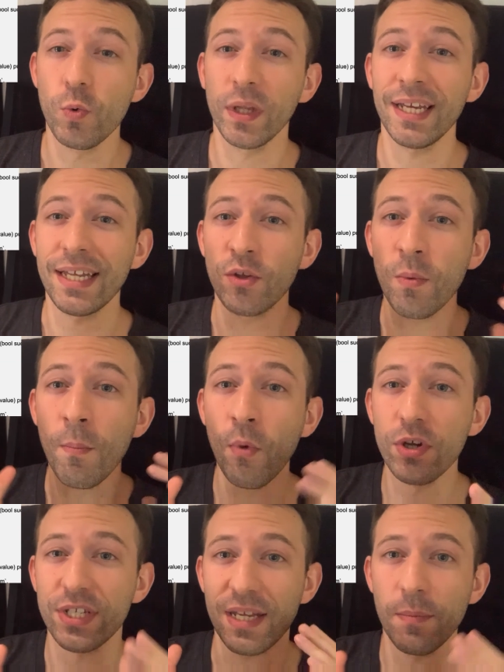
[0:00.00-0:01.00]
really the
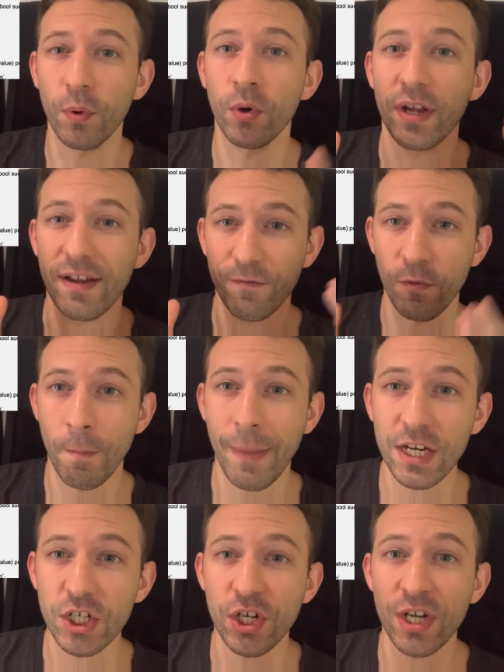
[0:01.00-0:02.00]
most important
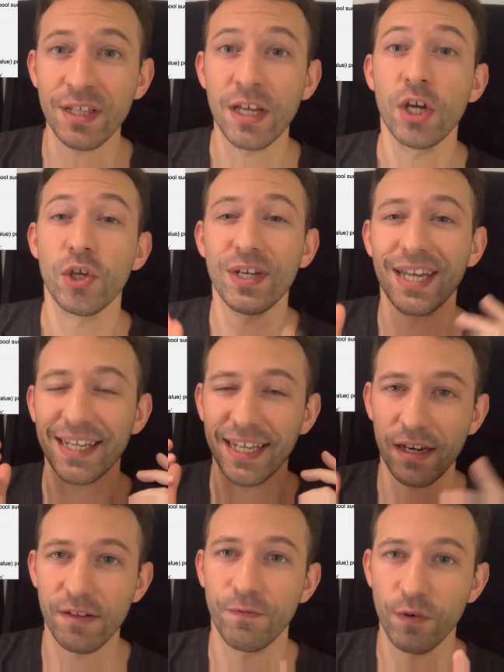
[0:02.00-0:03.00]
information. You can
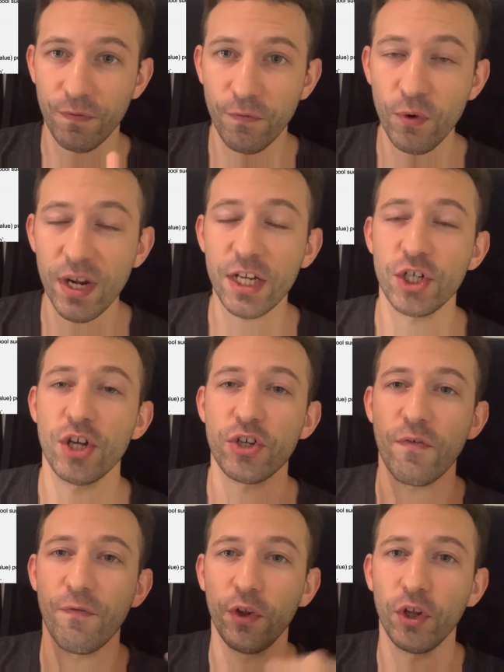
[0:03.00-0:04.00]
get it for free.
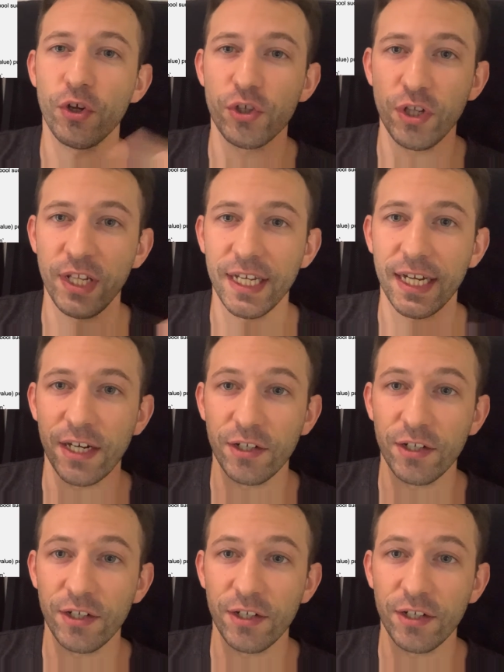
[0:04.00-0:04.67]
Just follow the link